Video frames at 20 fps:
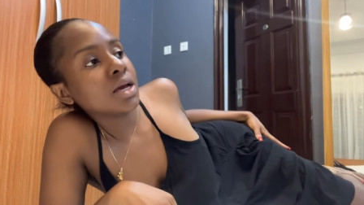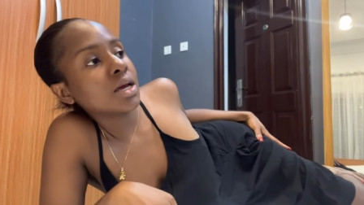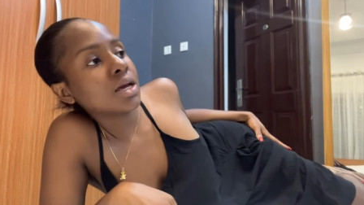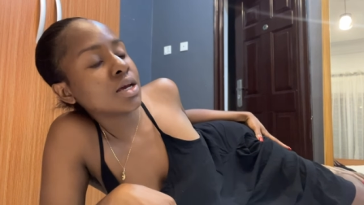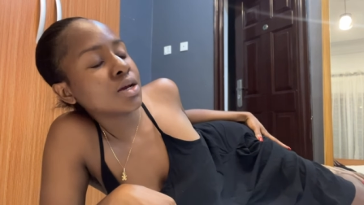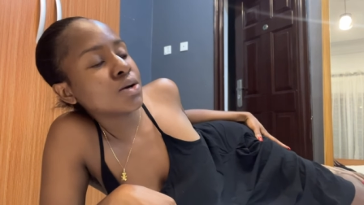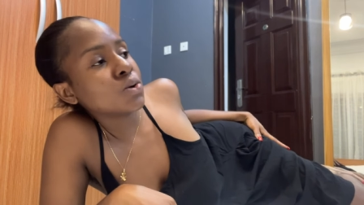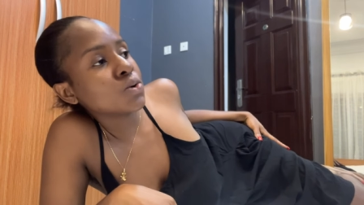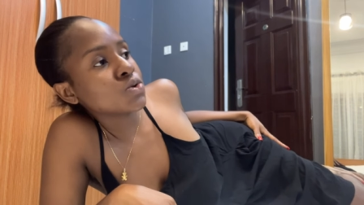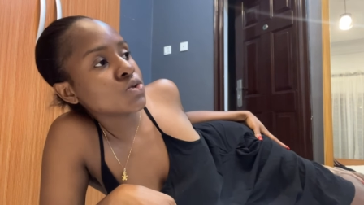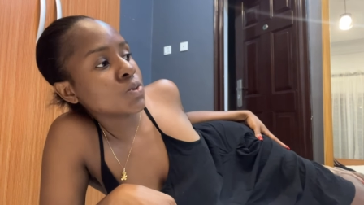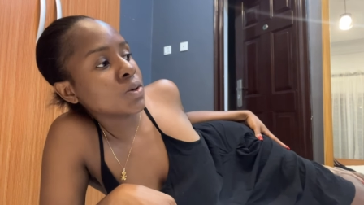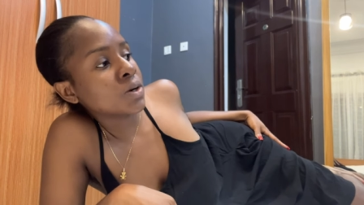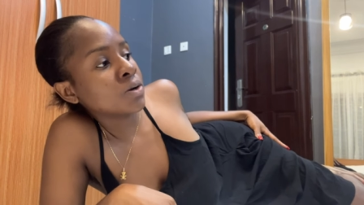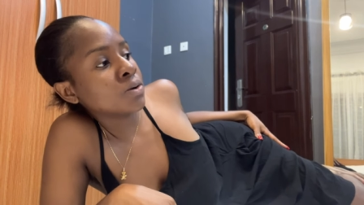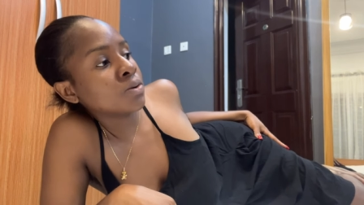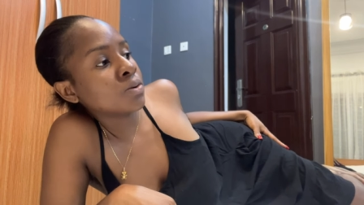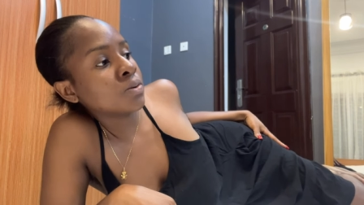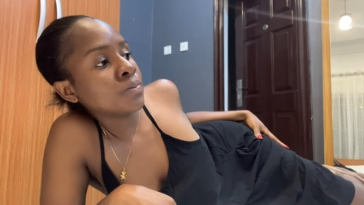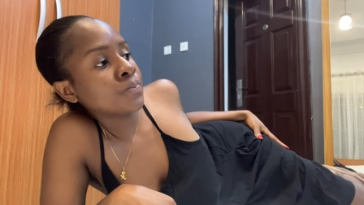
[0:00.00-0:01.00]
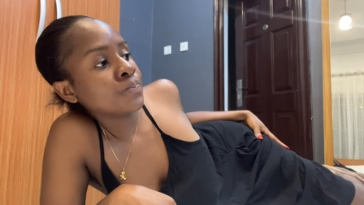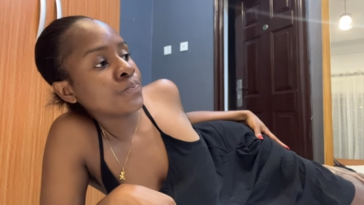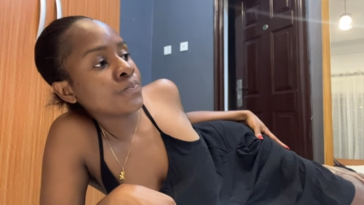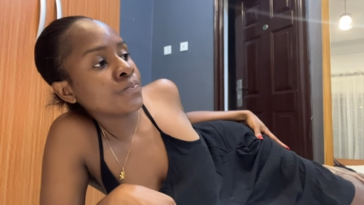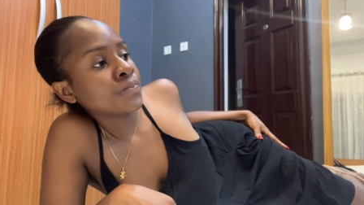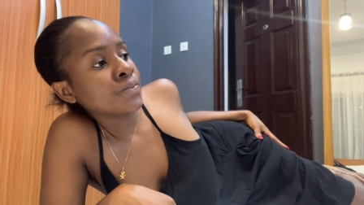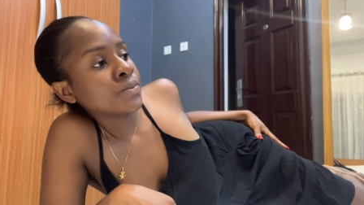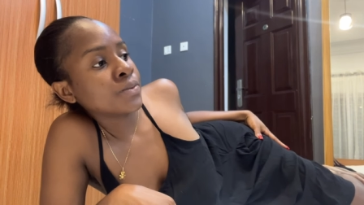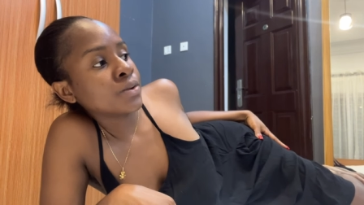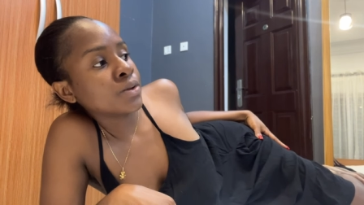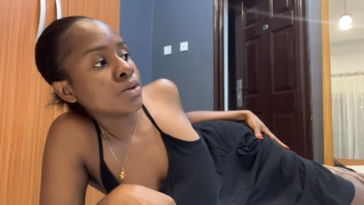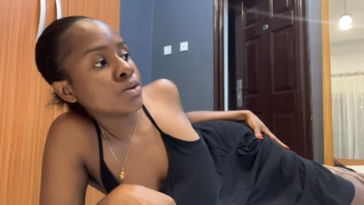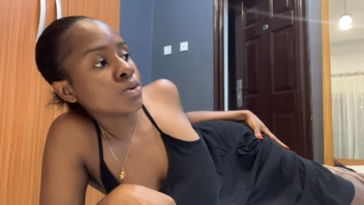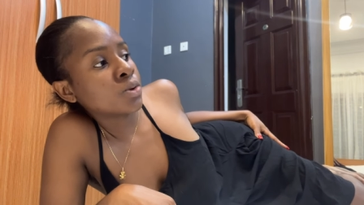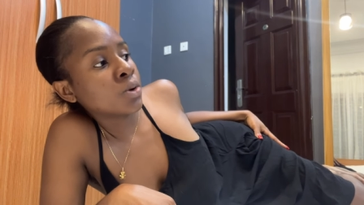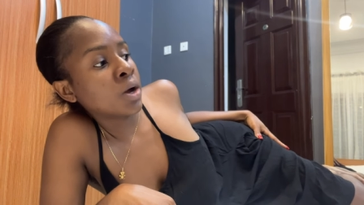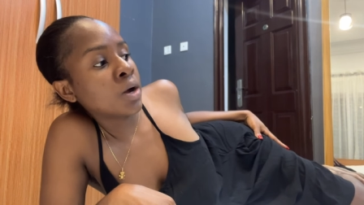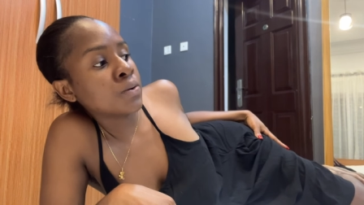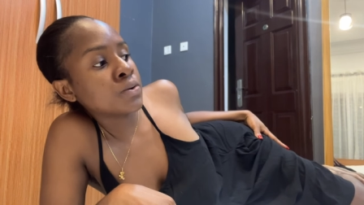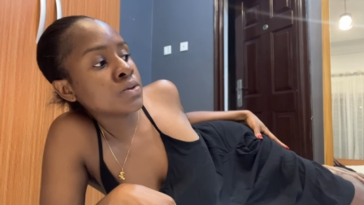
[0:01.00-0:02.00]
it goes well.
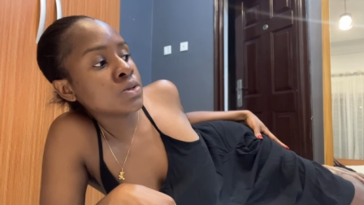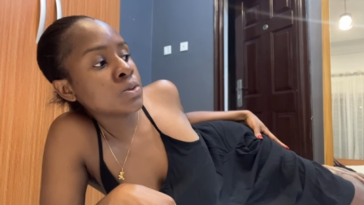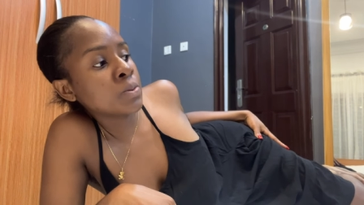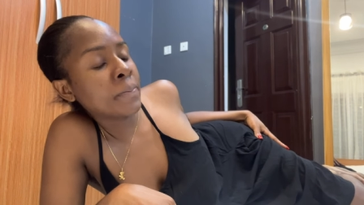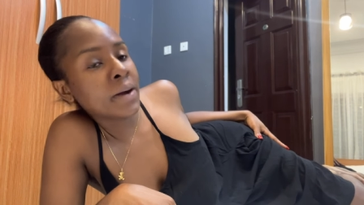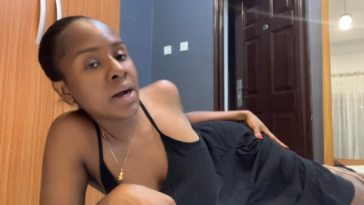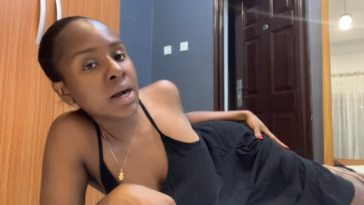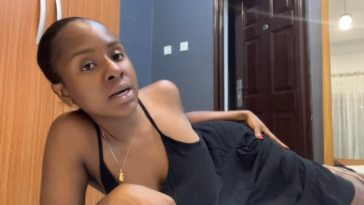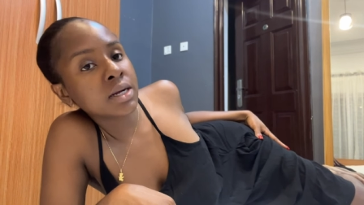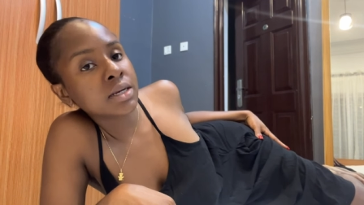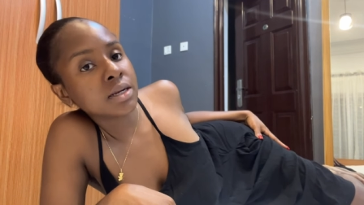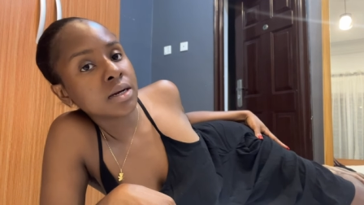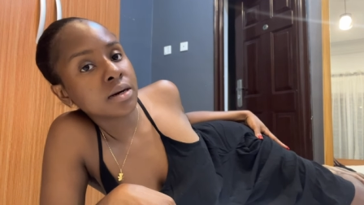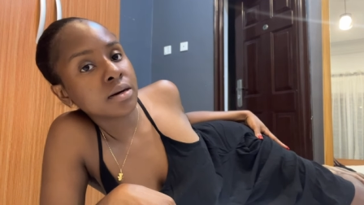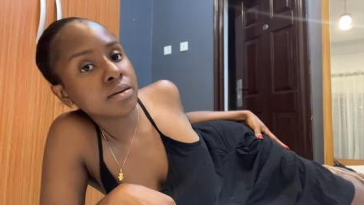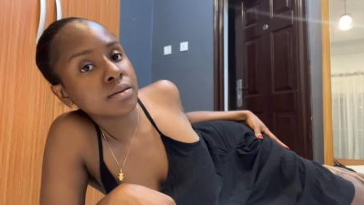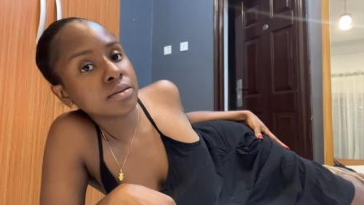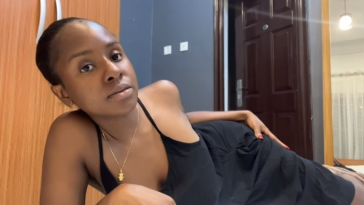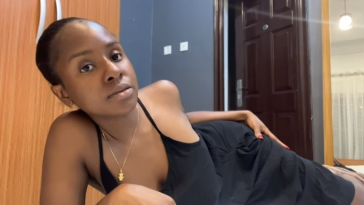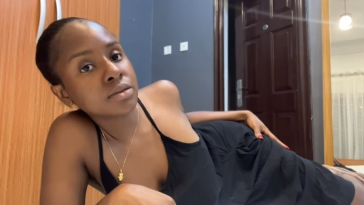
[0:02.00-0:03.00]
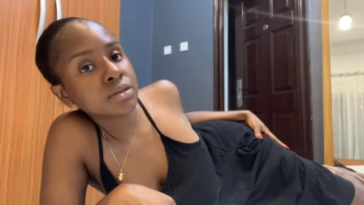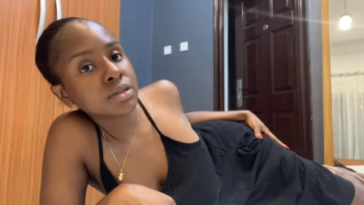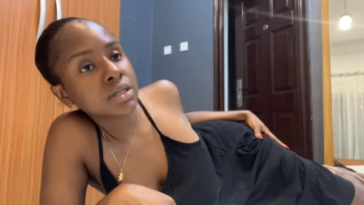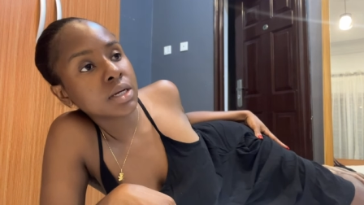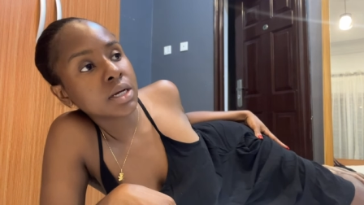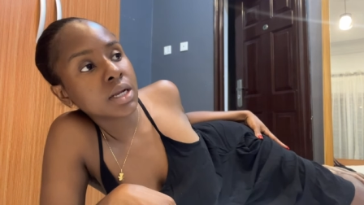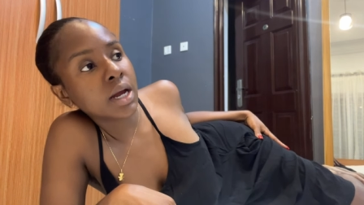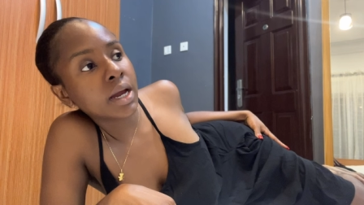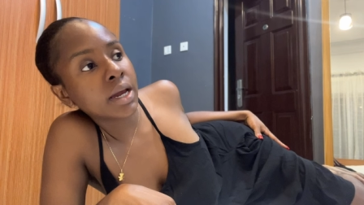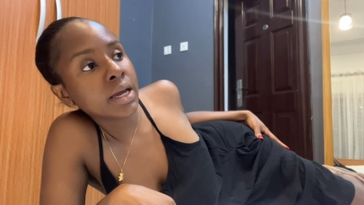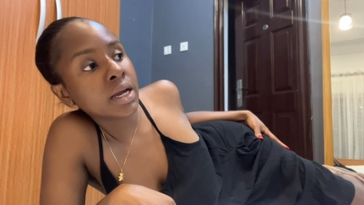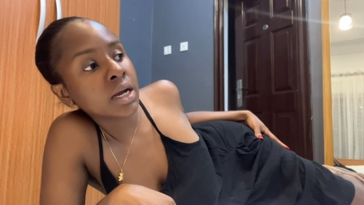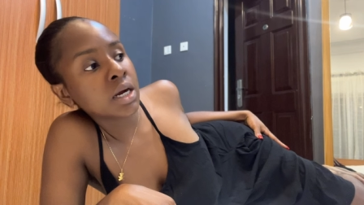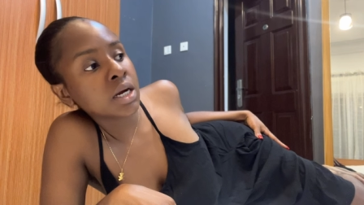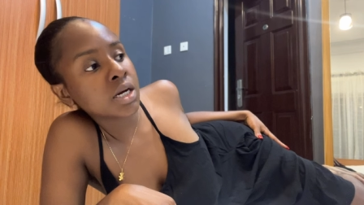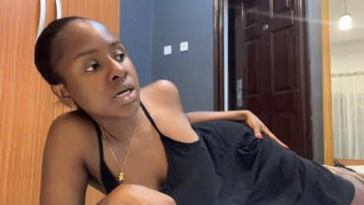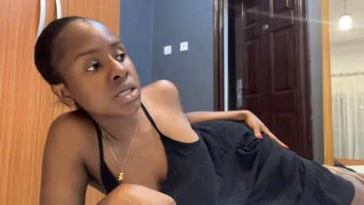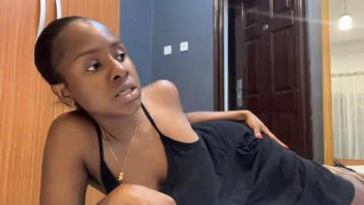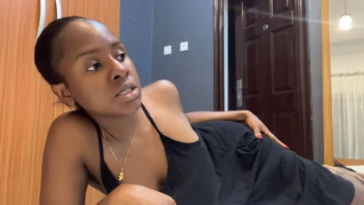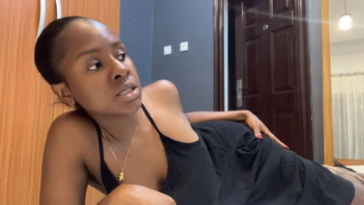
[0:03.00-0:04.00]
So I want to pack now so that I
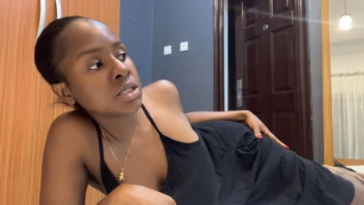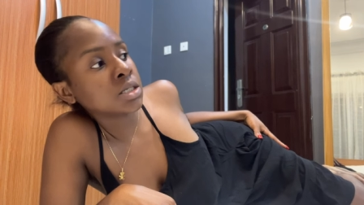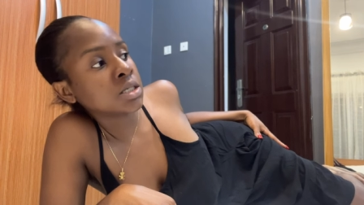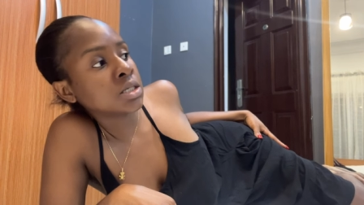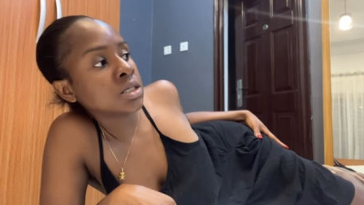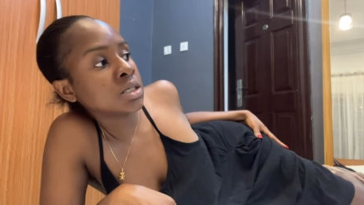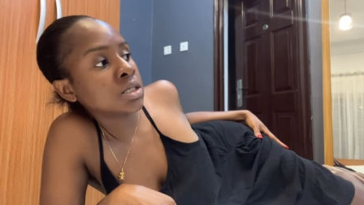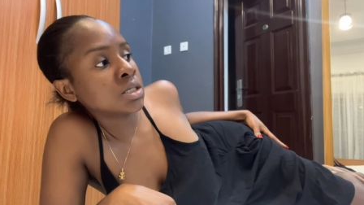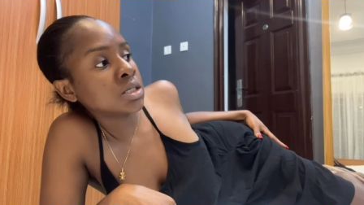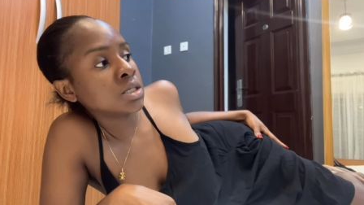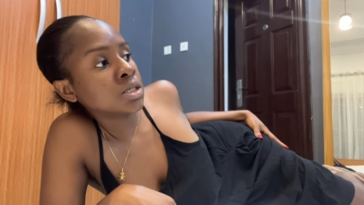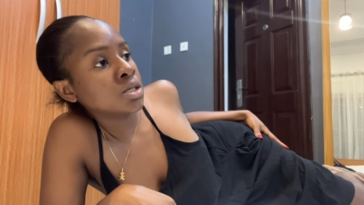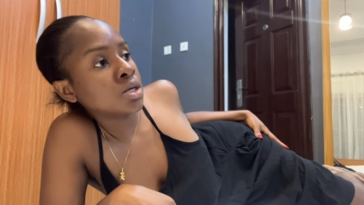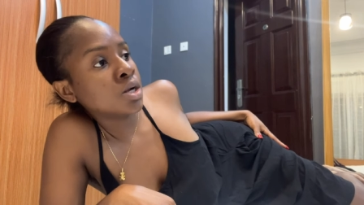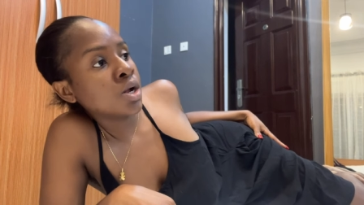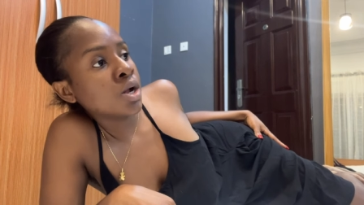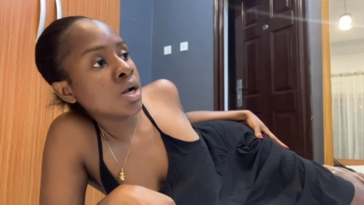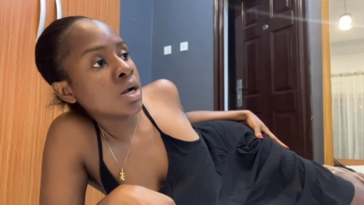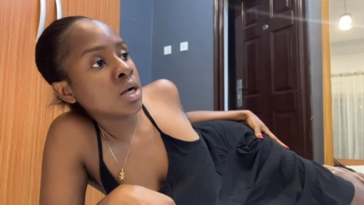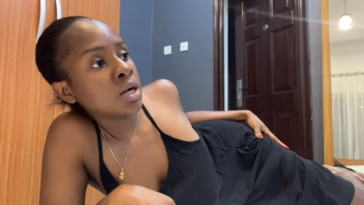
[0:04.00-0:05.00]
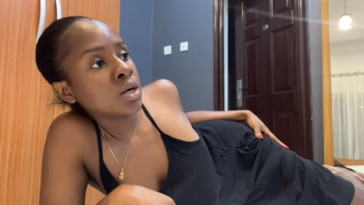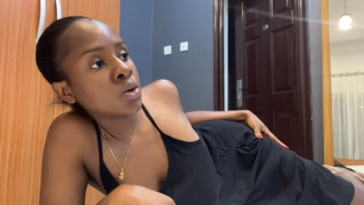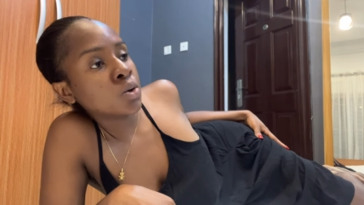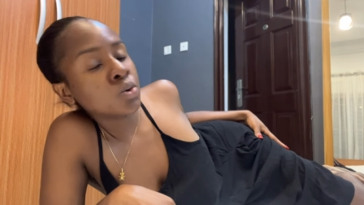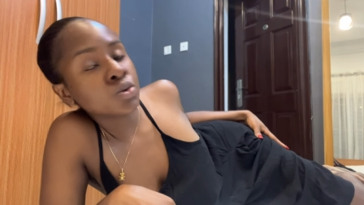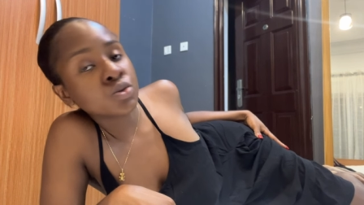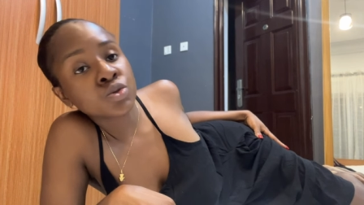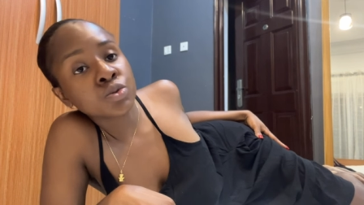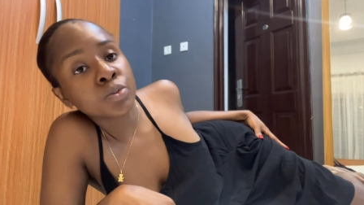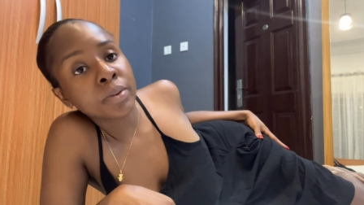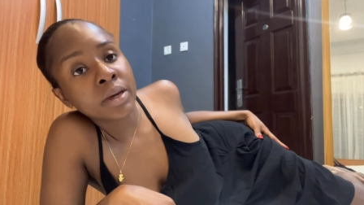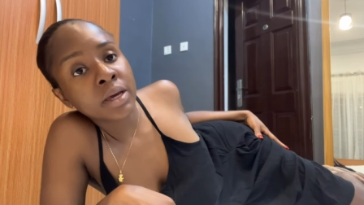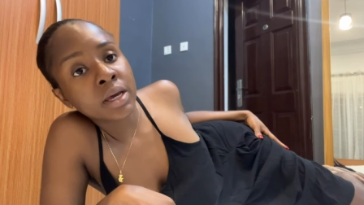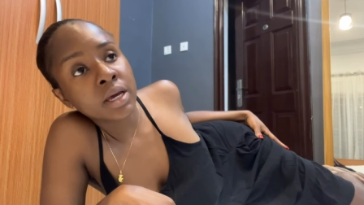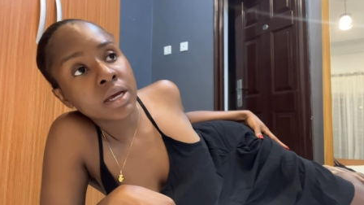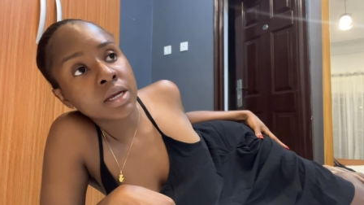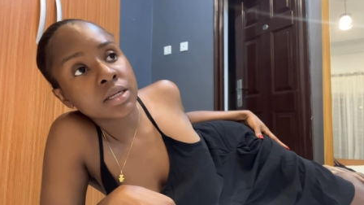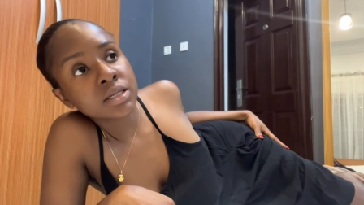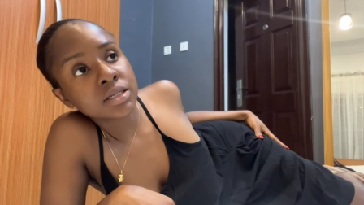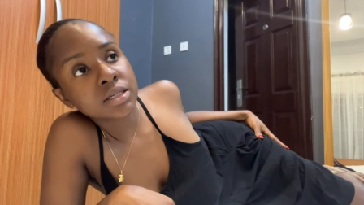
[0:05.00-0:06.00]
can go to
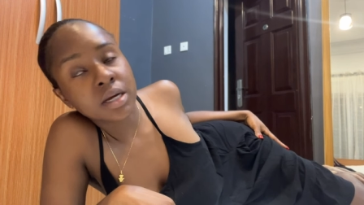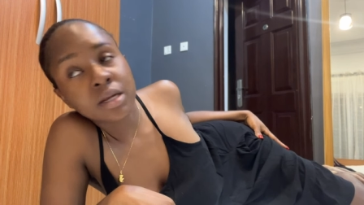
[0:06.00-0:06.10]
bed.